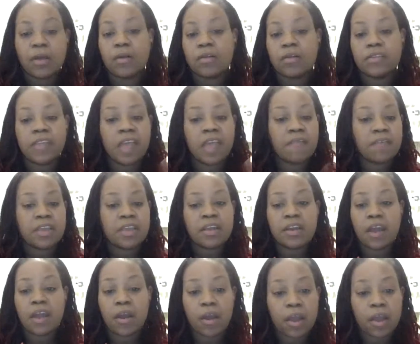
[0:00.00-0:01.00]
David
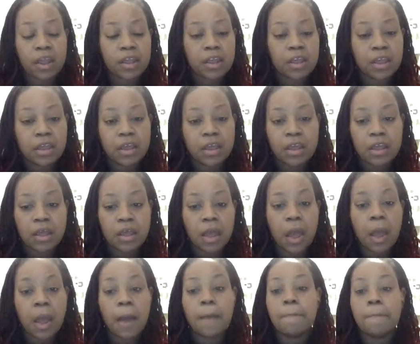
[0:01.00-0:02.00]
Canary,
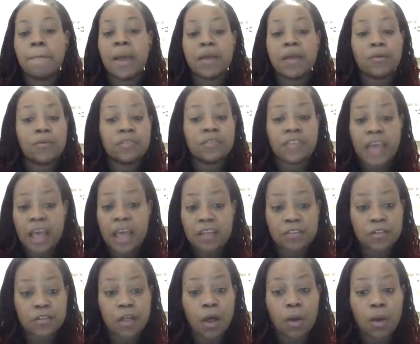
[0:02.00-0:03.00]
Michael
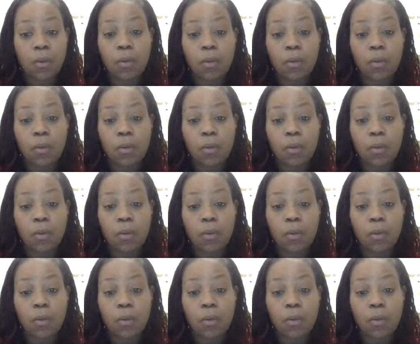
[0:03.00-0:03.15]
Zaslow,